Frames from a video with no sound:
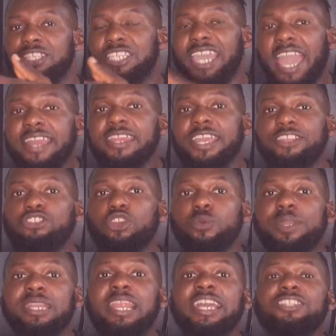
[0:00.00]
get into
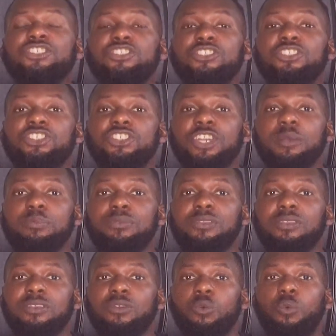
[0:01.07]

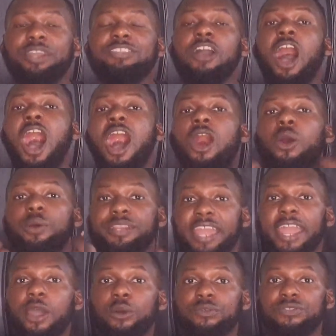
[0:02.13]
relationships which are
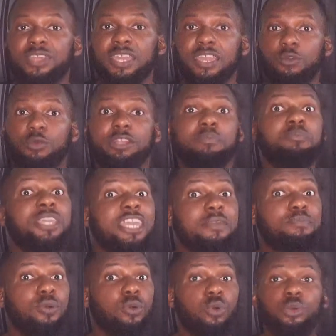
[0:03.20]
unhealthy with
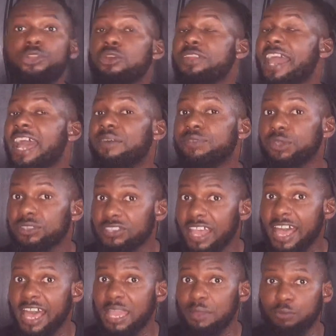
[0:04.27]
people who don't have your
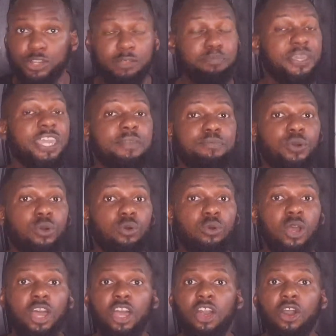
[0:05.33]
time, with
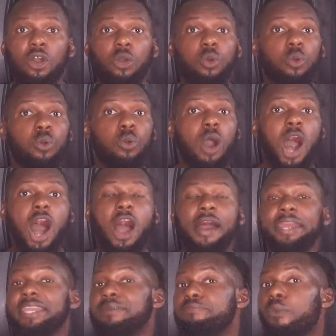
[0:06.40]
people who
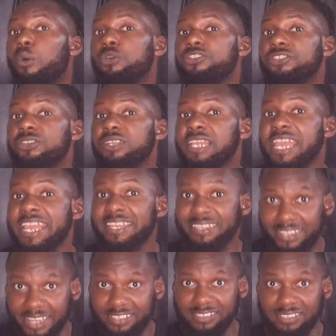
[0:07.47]
are emotionally
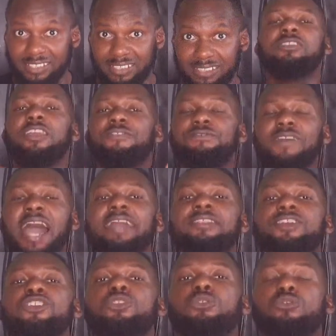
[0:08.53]
distant. The fact
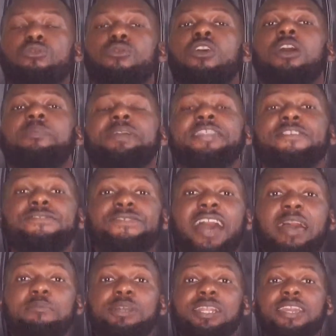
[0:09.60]
that you grew up in a
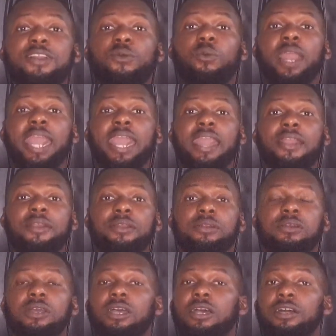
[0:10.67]
family
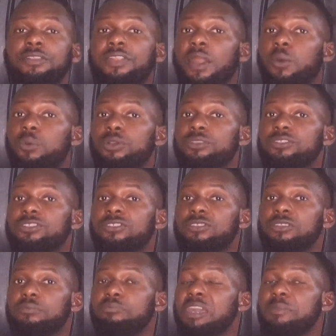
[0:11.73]
where there
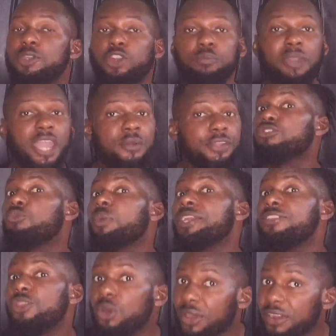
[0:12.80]
was, maybe your parents were
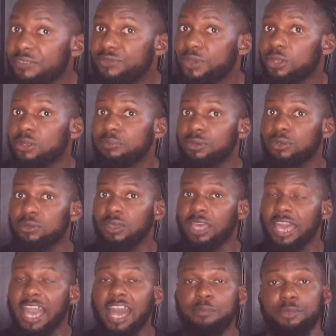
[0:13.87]
not available,
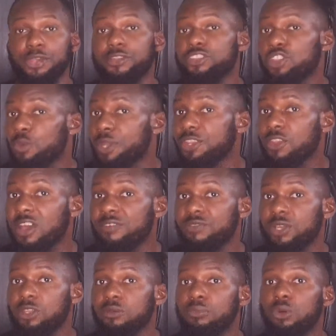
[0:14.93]
and because they were not
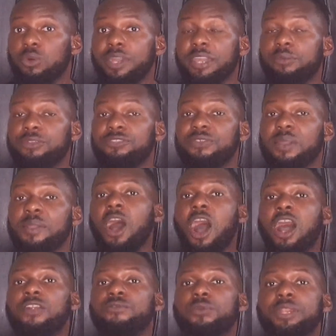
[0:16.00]
available, it was very
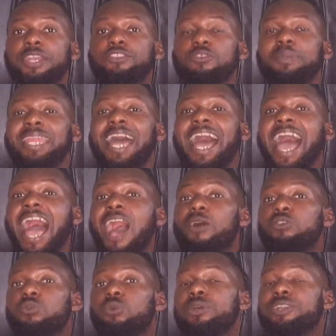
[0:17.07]
hard for there to be that
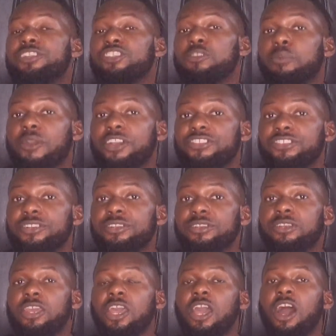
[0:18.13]
outward
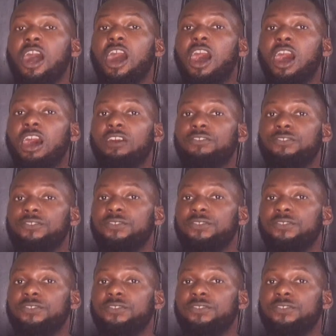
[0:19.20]
expression of